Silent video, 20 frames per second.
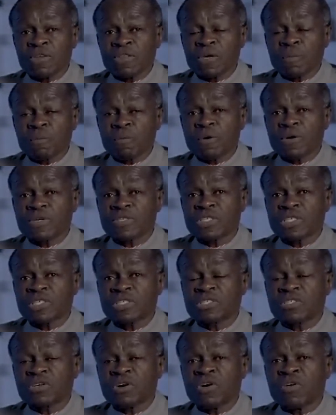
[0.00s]
in the
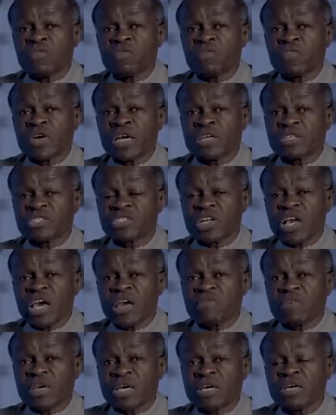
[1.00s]
process of
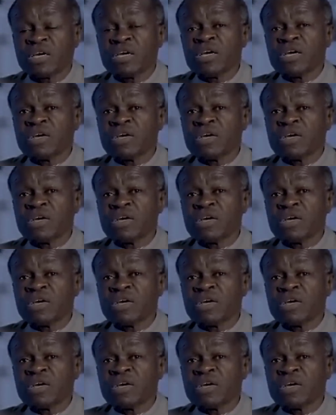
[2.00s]
enslaving,